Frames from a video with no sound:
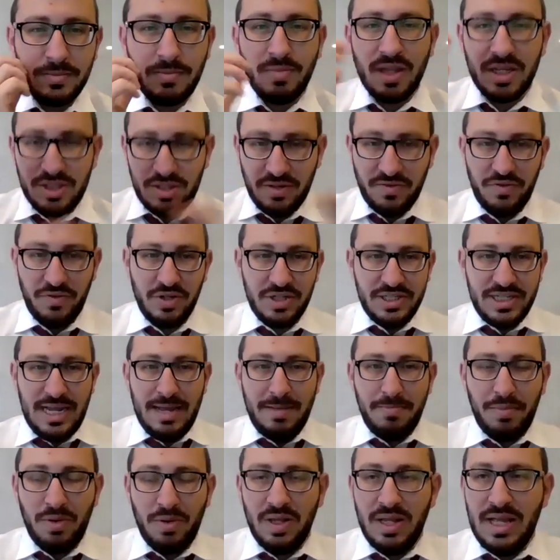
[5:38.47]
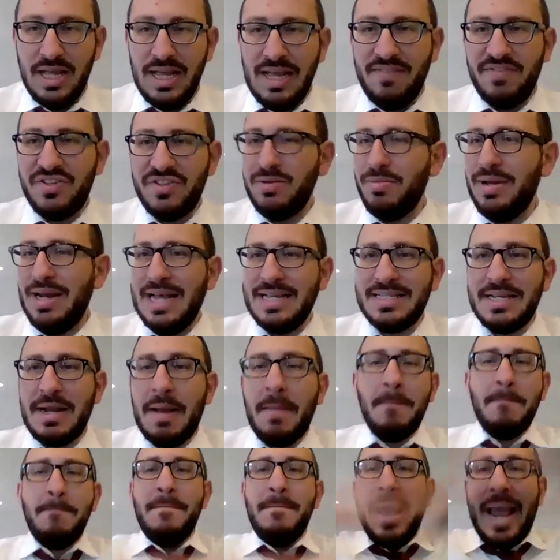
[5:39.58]
So for example, if someone has an
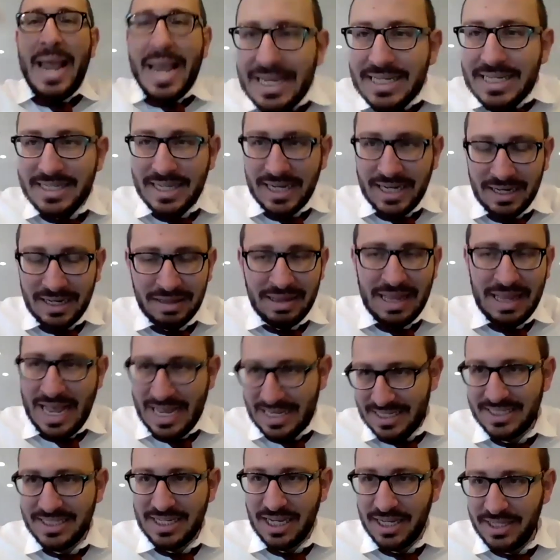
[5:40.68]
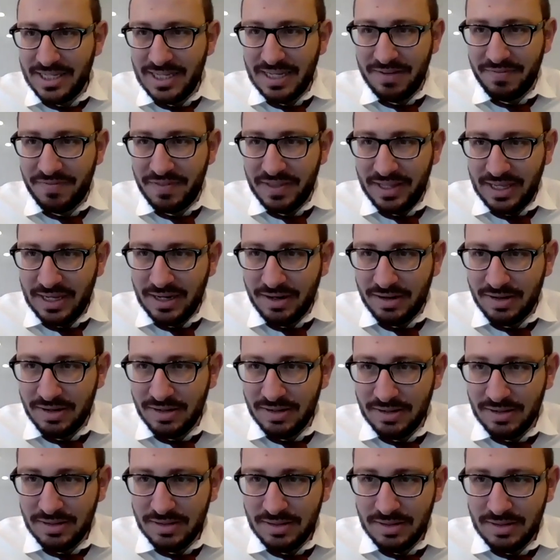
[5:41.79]
amazing last Sunday of the year
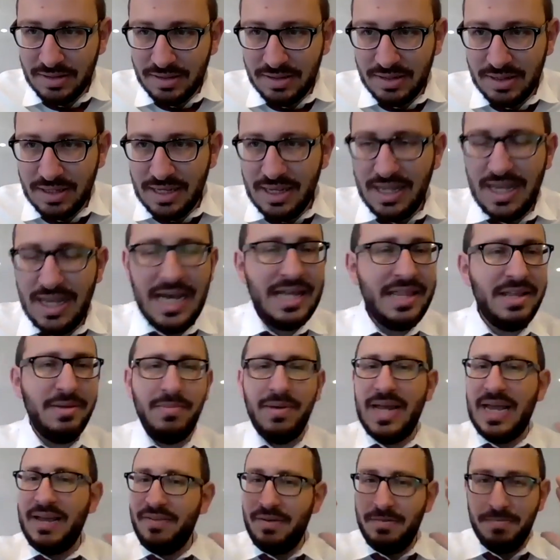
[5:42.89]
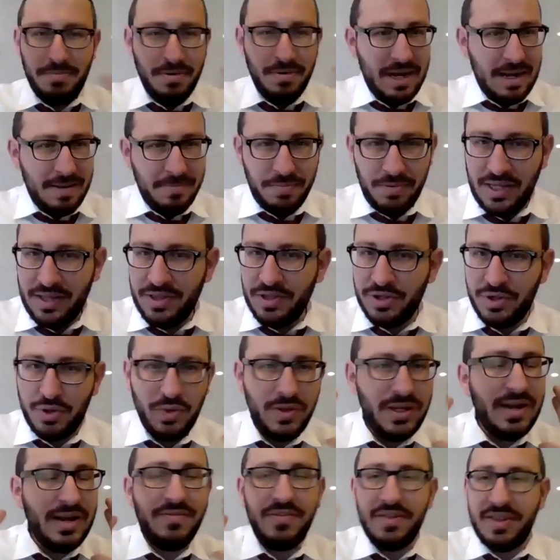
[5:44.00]
and they're behaving properly, they're doing
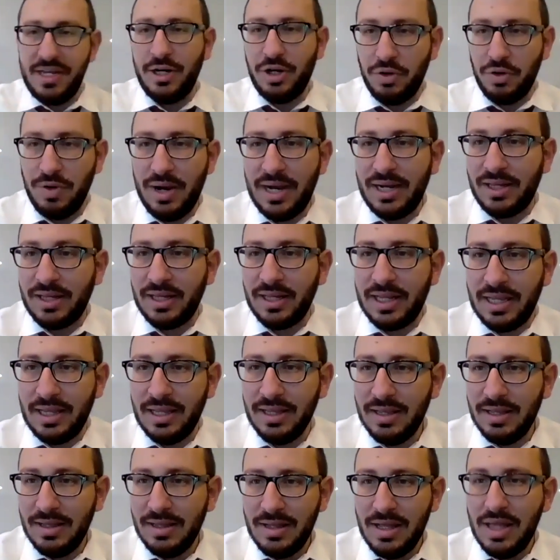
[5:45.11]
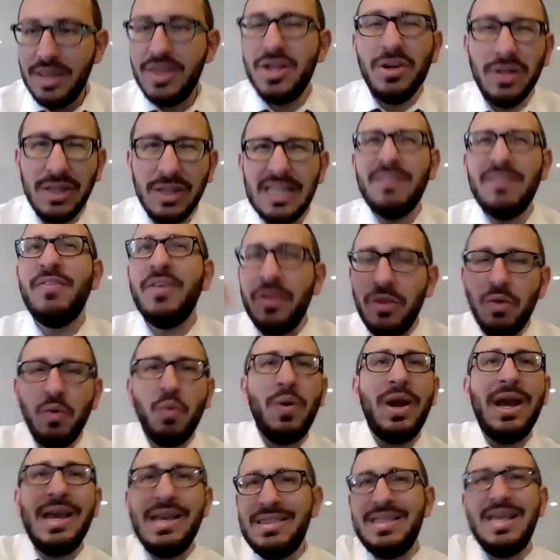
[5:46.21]
everything correctly, they're living the
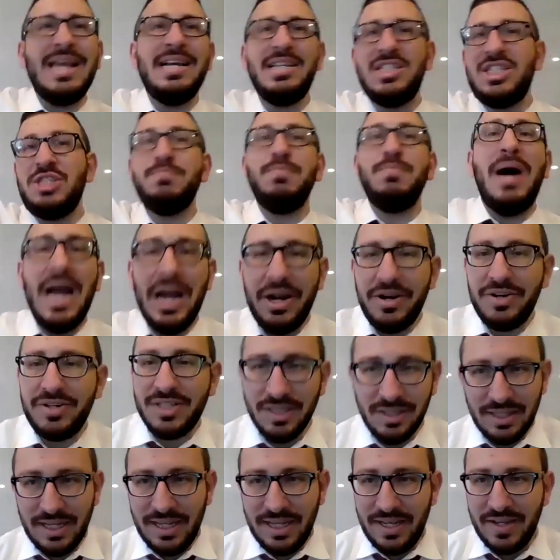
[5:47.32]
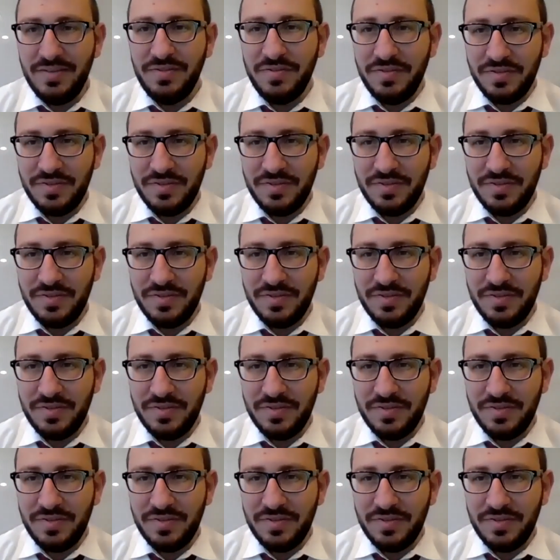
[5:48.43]
way they aspire to live.